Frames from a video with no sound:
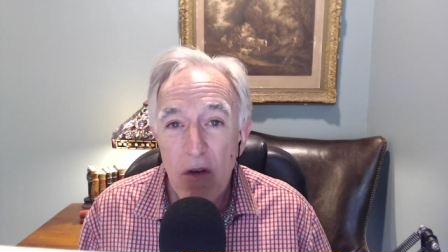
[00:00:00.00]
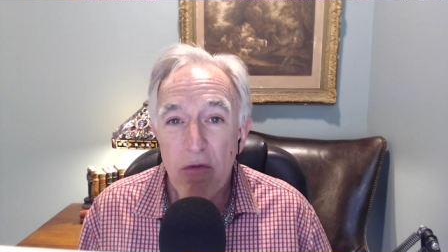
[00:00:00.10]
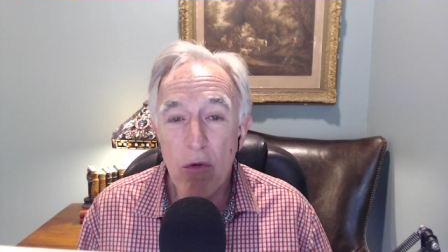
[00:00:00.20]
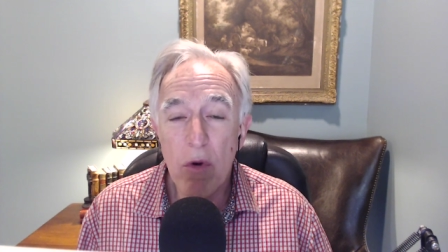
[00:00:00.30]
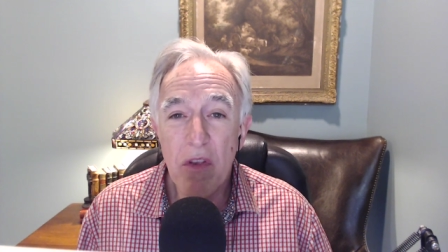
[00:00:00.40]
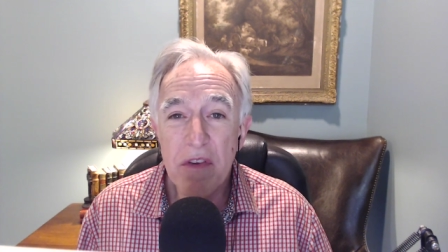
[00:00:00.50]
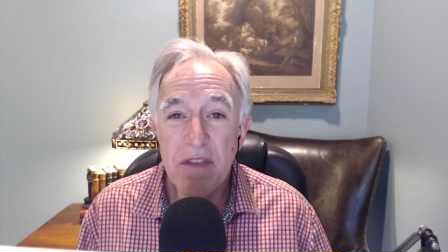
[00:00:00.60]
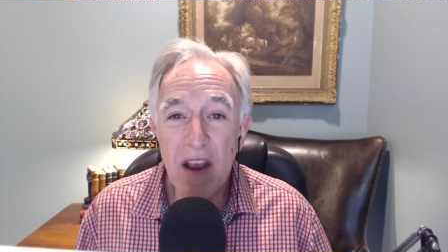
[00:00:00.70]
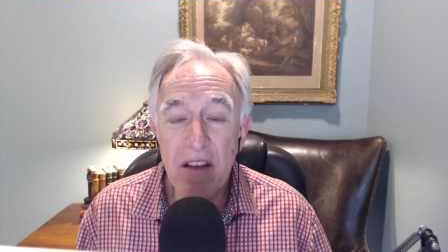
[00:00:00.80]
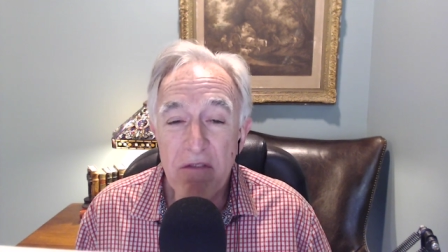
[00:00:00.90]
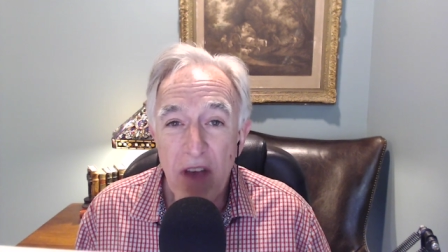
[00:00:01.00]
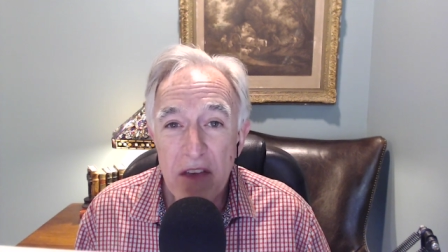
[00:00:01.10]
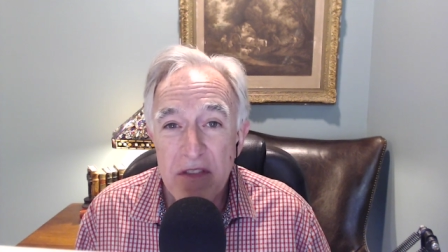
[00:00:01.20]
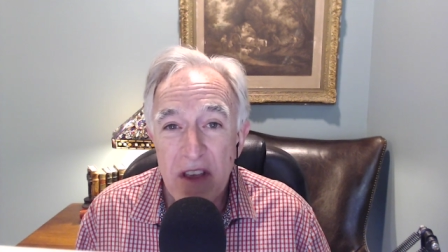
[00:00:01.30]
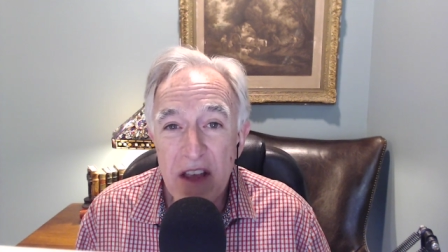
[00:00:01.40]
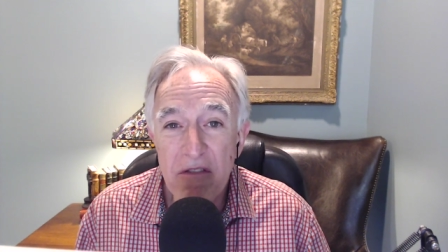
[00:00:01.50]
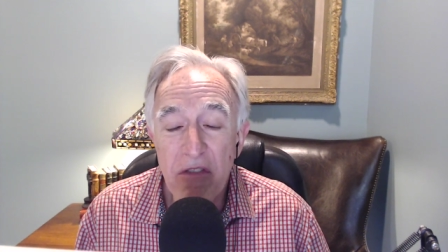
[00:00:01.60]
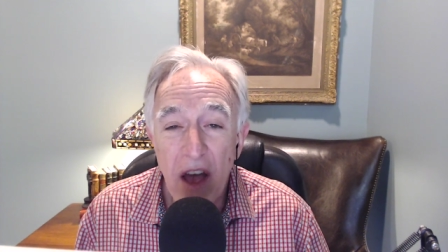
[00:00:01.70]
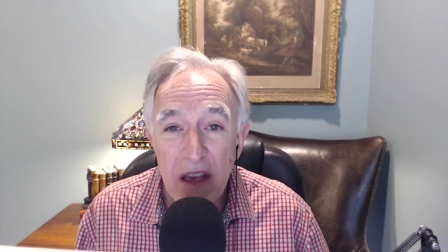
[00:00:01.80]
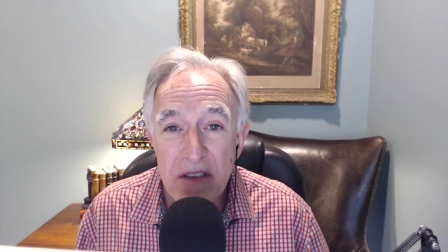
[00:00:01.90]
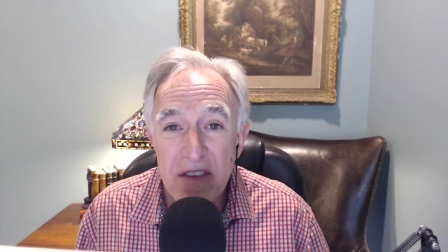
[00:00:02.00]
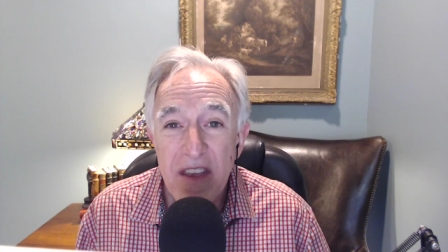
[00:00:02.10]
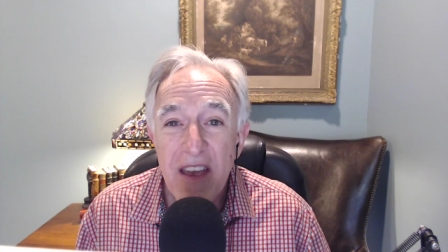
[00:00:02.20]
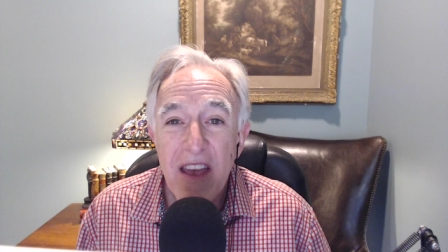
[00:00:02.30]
for real estate investing advice,